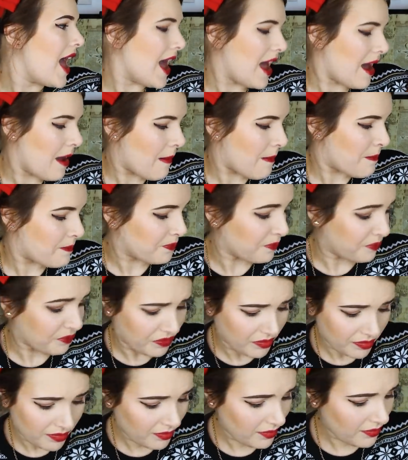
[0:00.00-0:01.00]

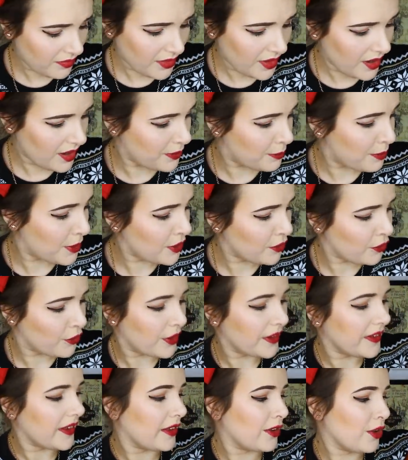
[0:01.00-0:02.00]
It's
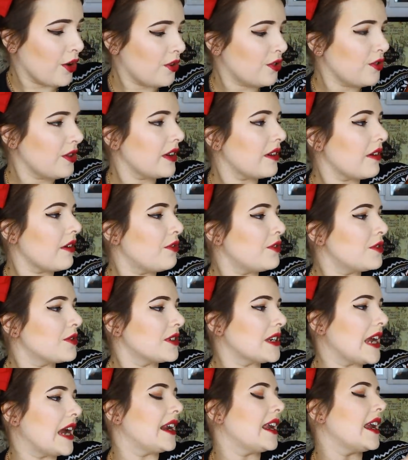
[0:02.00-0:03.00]
beautiful. It says Godric
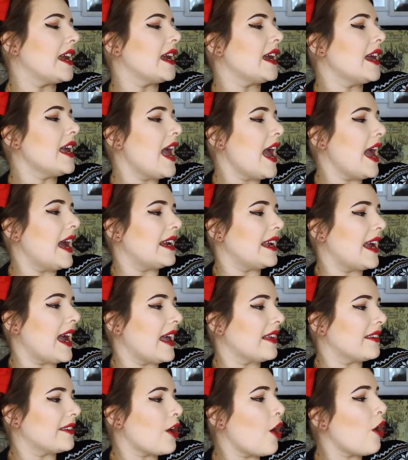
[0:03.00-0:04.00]
Gryffindor down here, and it has